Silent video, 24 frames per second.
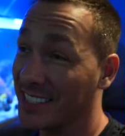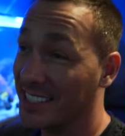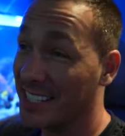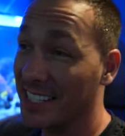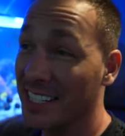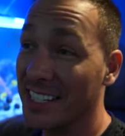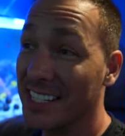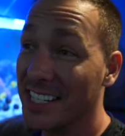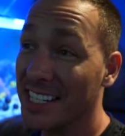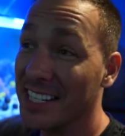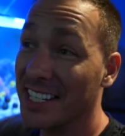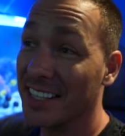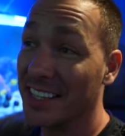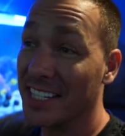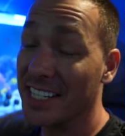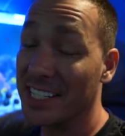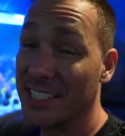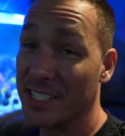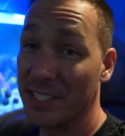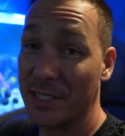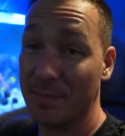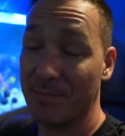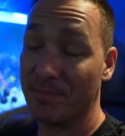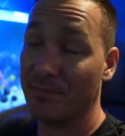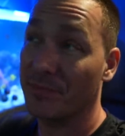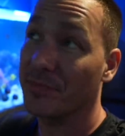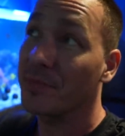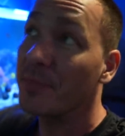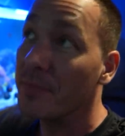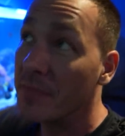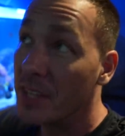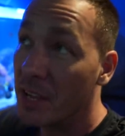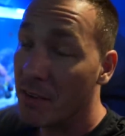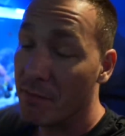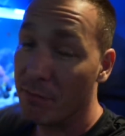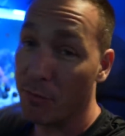It's gonna need at least
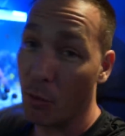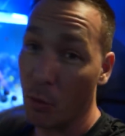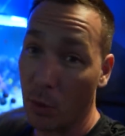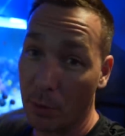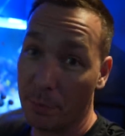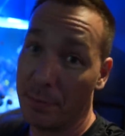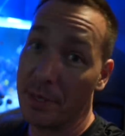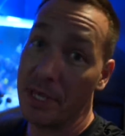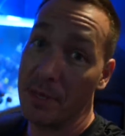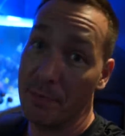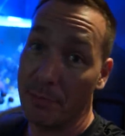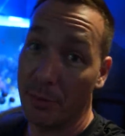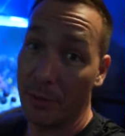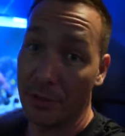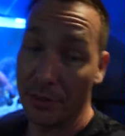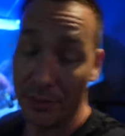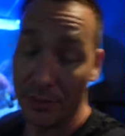four people.